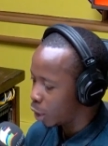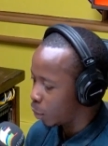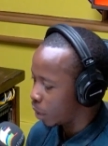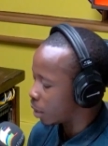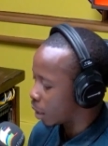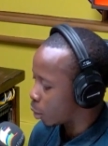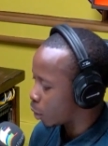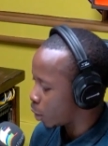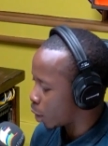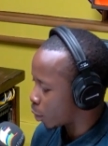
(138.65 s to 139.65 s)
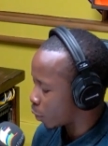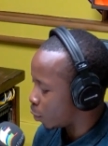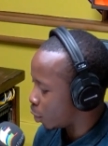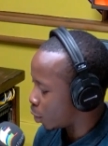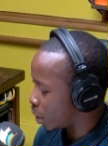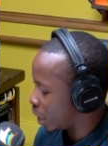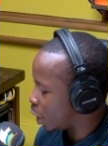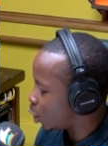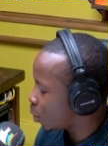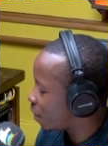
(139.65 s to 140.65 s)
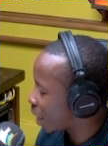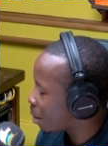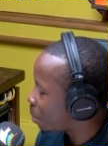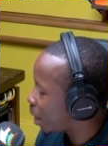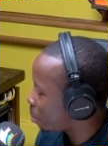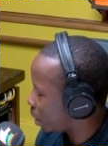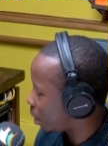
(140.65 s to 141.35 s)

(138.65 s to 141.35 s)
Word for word: curi- uh, question out of curiosity did you have like a plan